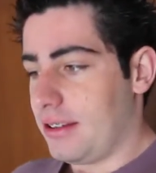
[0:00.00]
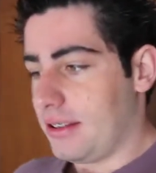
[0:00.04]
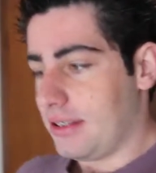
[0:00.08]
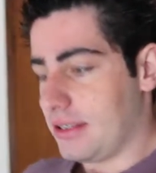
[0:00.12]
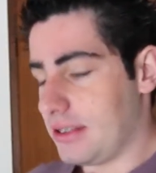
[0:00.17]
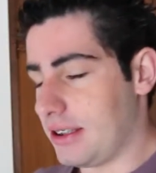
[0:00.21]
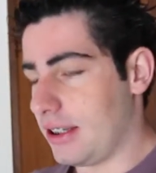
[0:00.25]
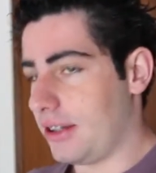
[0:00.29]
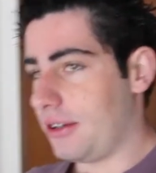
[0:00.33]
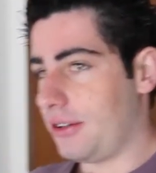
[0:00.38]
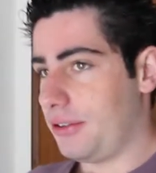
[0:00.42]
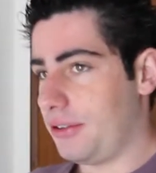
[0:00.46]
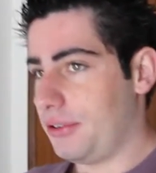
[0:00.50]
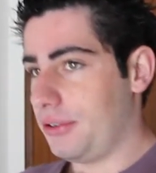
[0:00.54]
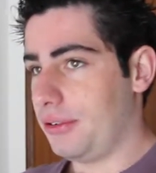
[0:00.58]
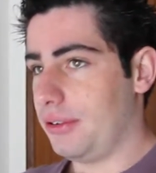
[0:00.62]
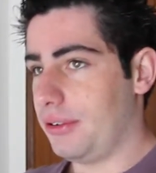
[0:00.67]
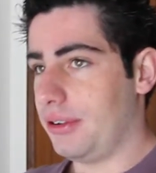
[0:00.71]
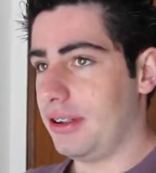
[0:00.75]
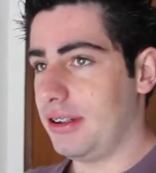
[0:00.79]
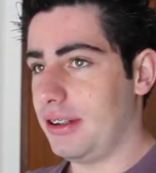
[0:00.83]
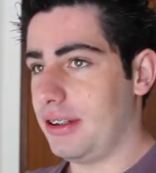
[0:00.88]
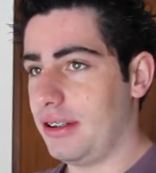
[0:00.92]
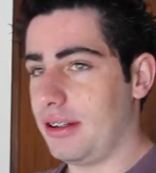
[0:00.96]

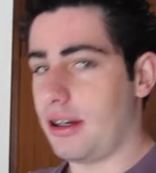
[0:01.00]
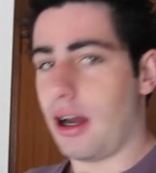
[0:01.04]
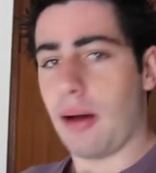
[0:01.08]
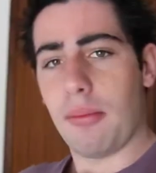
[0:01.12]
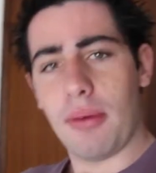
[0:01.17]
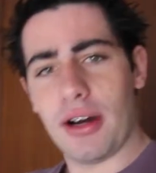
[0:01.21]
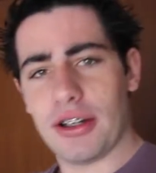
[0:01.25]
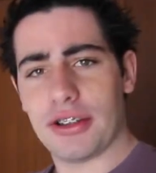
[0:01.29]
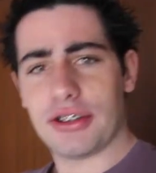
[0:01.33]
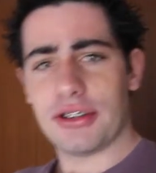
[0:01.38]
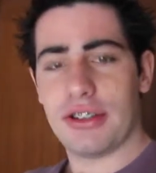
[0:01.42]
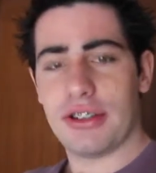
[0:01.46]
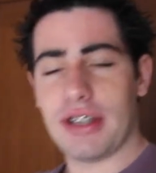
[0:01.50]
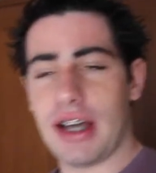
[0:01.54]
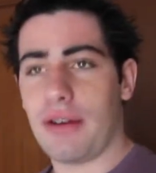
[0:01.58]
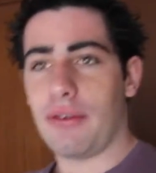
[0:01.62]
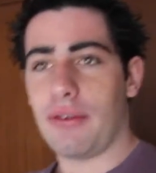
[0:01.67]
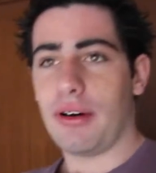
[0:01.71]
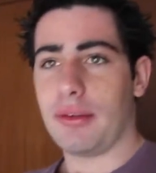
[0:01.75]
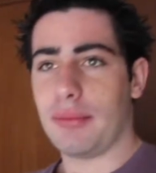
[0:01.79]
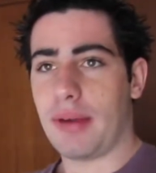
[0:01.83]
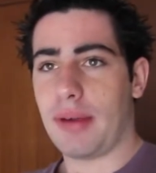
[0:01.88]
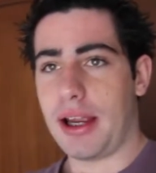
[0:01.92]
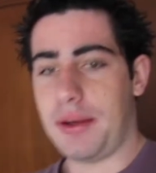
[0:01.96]
So, I might do that
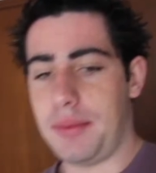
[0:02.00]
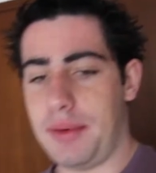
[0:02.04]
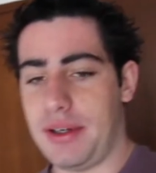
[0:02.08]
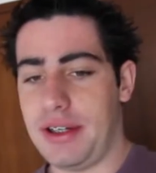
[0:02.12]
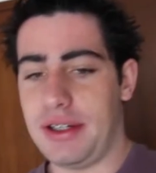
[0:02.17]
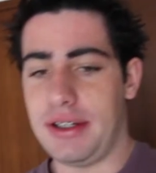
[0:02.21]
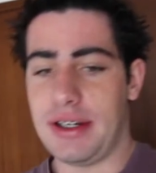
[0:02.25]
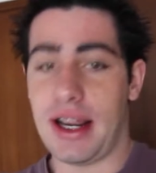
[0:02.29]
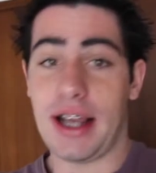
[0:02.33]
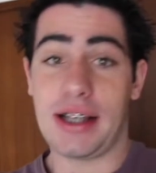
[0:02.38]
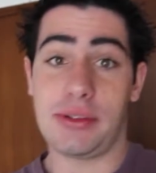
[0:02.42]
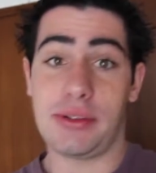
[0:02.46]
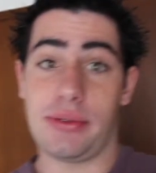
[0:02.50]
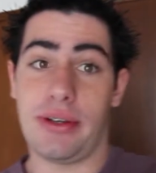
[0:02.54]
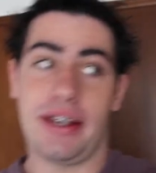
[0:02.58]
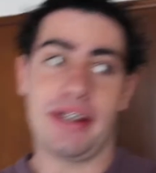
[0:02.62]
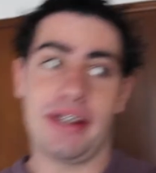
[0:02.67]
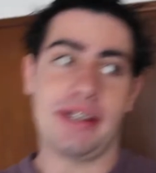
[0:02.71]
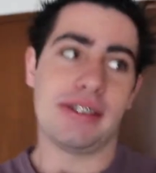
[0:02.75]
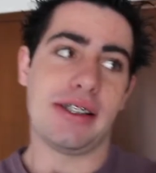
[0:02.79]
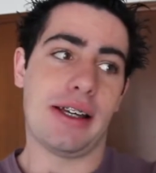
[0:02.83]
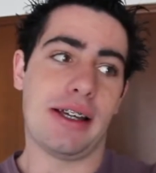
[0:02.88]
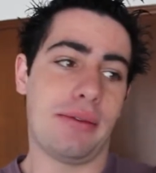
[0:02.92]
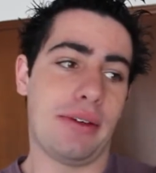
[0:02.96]
one maybe next
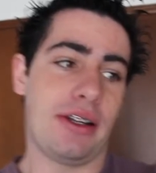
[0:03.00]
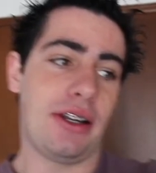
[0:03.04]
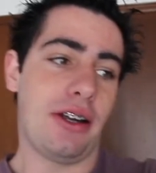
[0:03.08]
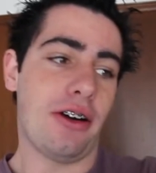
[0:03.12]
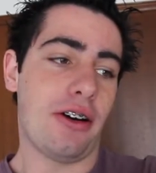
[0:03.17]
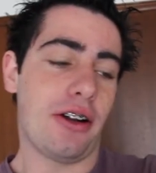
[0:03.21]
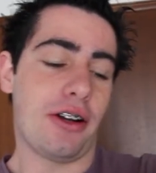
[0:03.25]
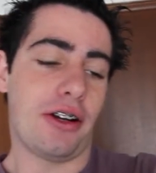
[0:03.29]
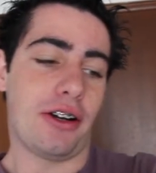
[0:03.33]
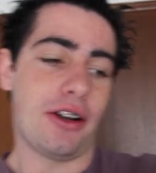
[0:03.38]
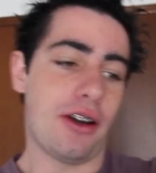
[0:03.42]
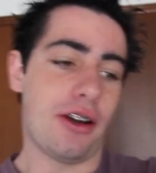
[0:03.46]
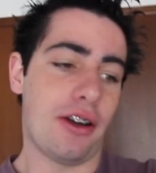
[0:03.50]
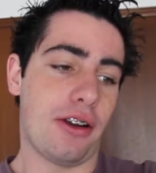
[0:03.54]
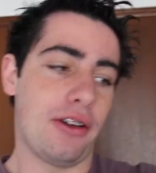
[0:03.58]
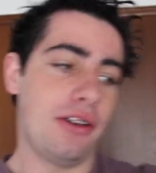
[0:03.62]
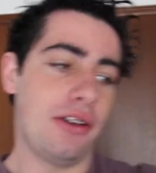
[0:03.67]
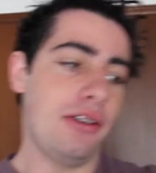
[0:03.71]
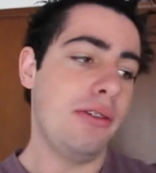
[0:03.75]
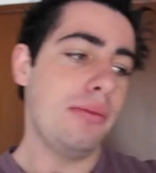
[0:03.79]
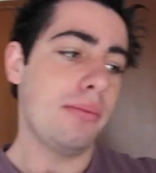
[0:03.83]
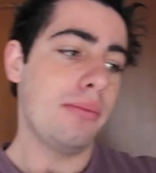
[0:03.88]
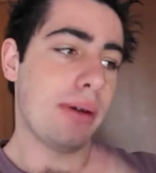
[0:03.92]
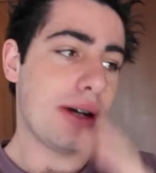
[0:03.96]
week or something, I don't know.